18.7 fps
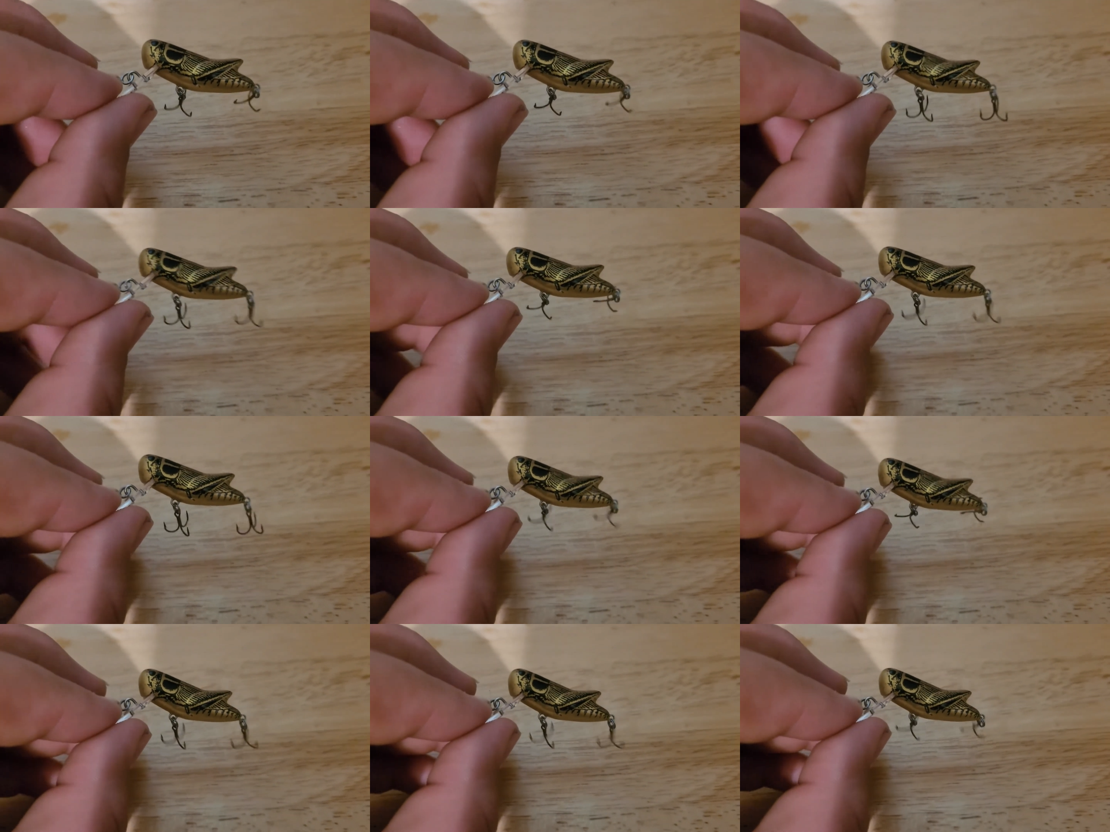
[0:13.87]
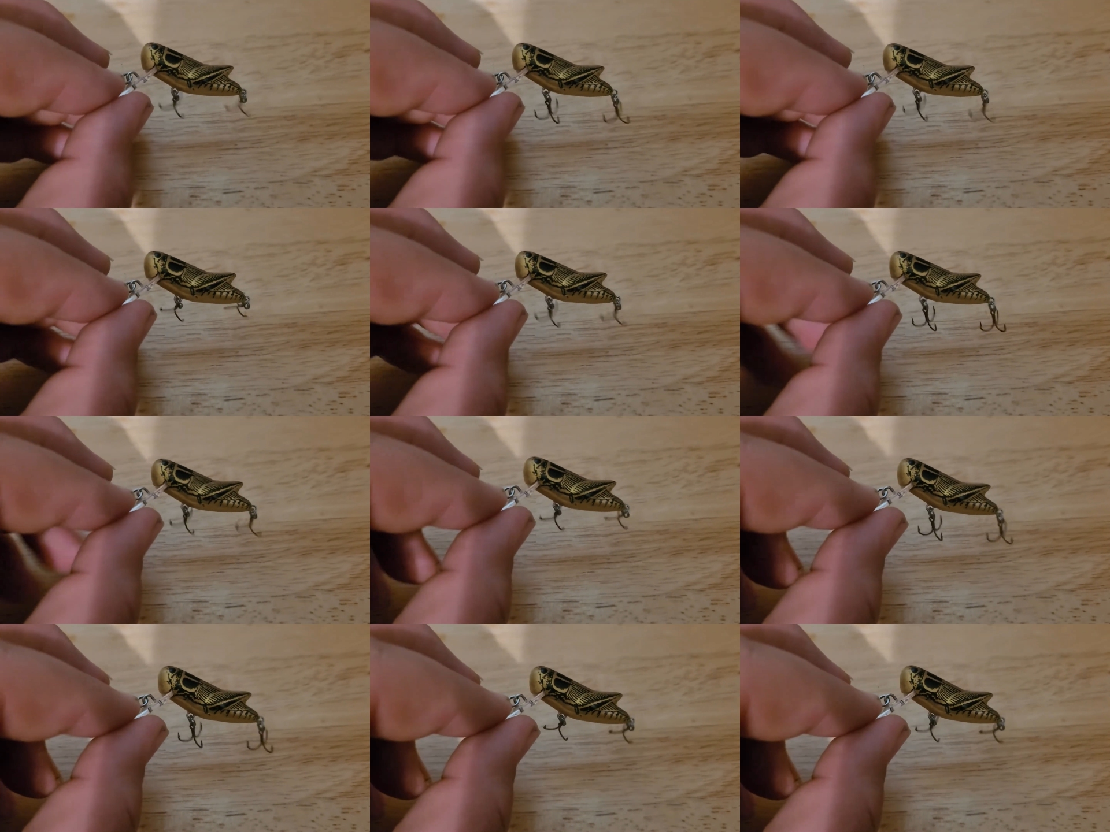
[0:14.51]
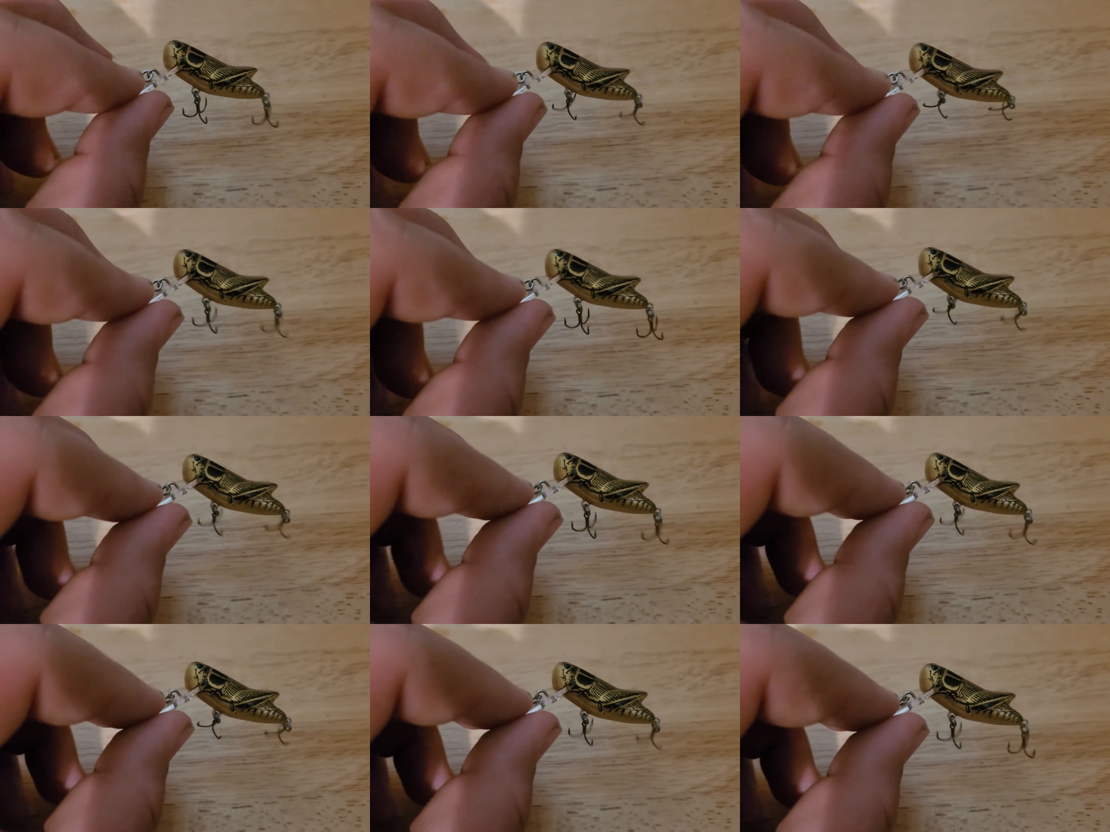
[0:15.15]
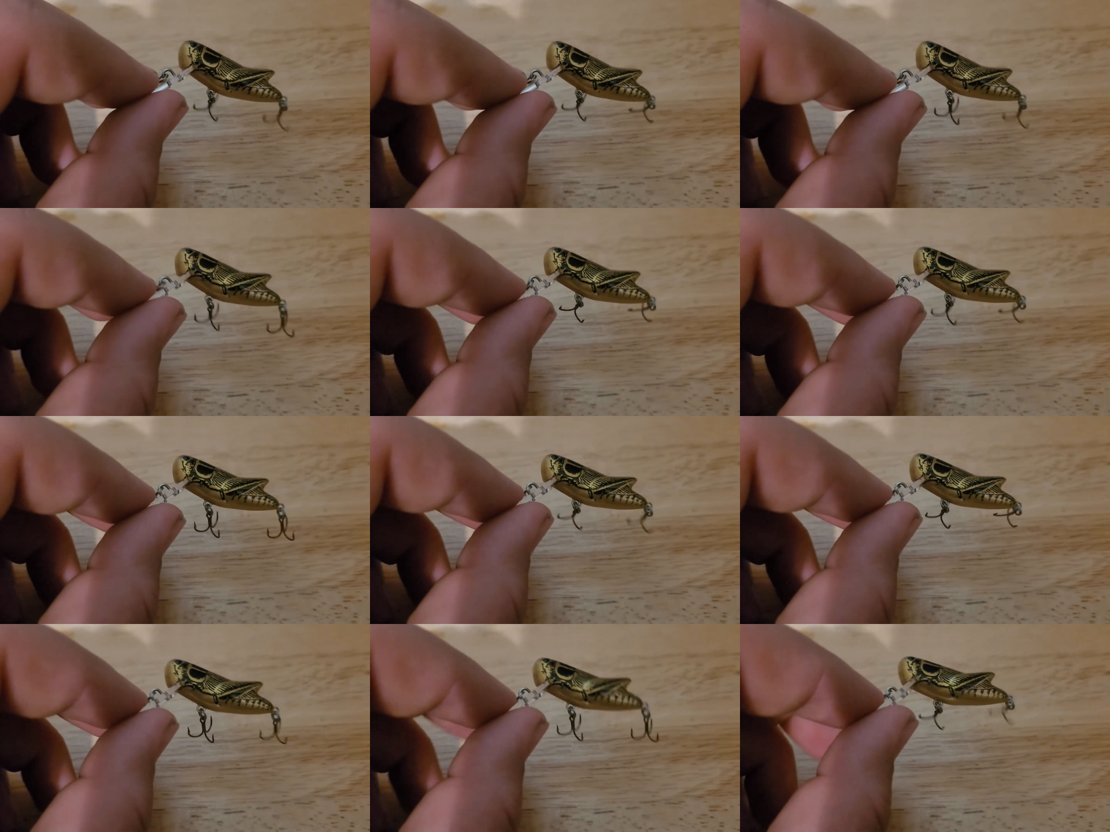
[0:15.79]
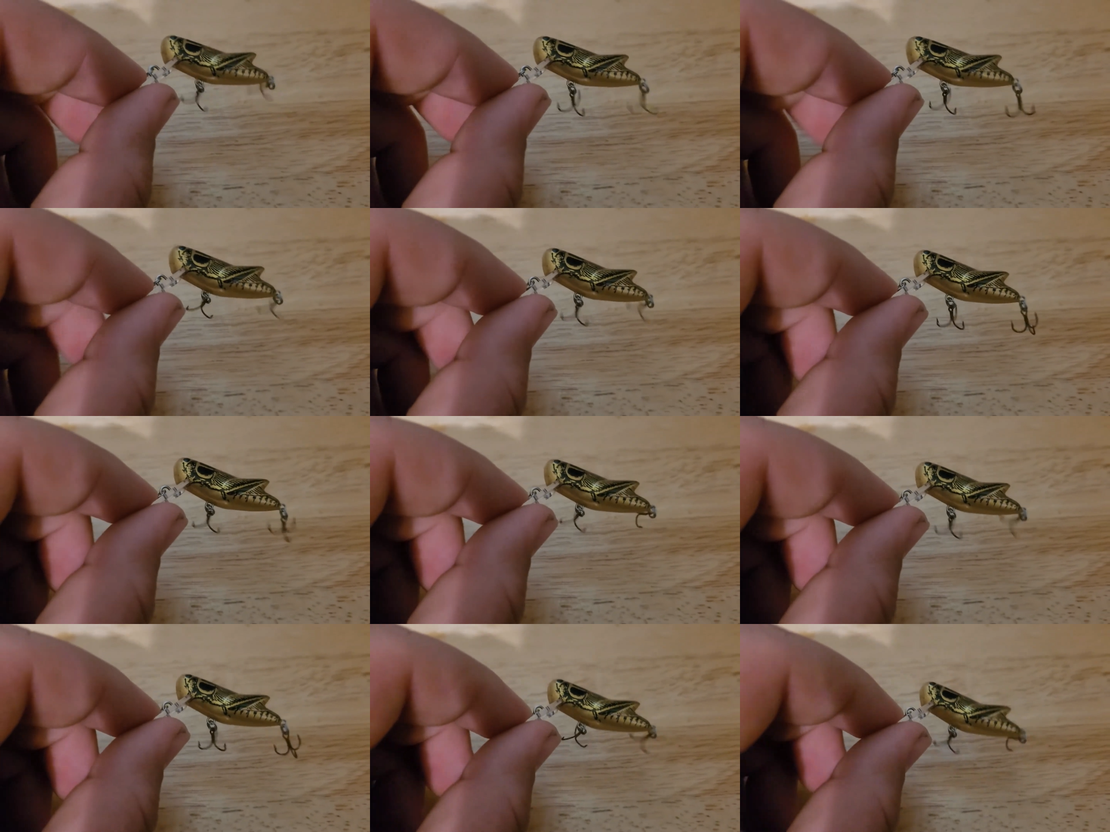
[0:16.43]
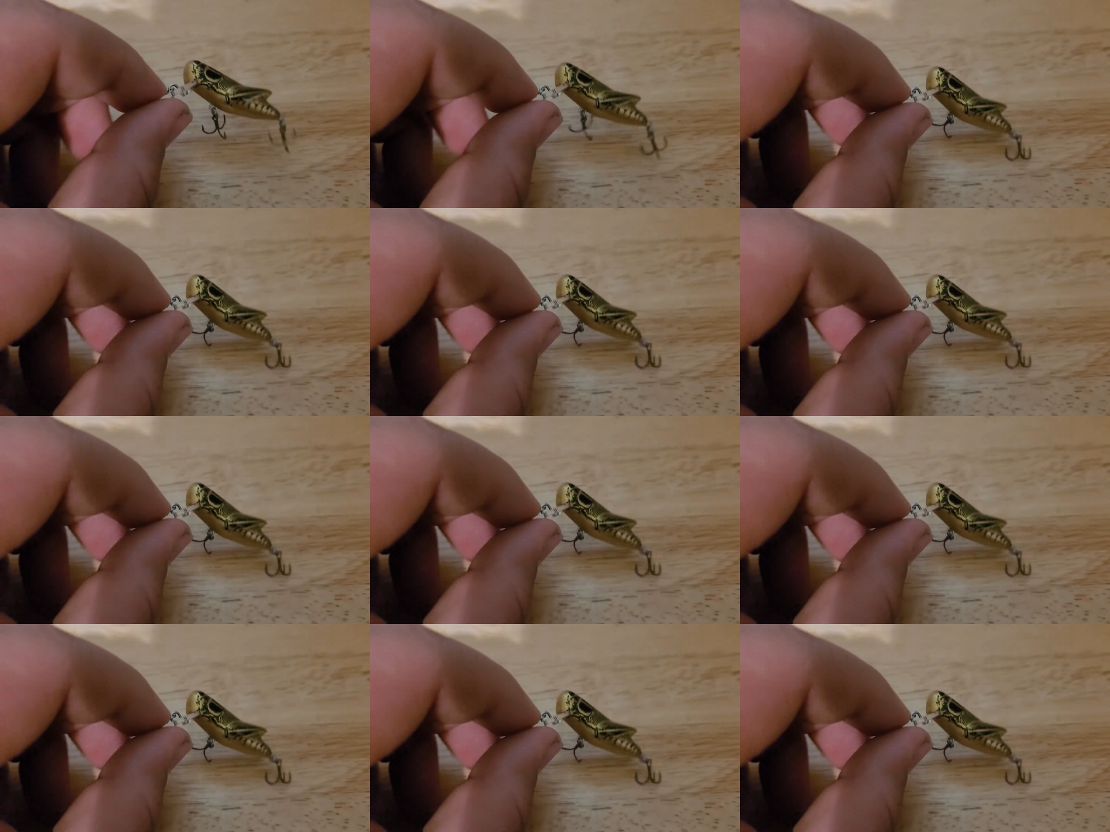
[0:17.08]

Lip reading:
No face is visible, so there are no lips to read.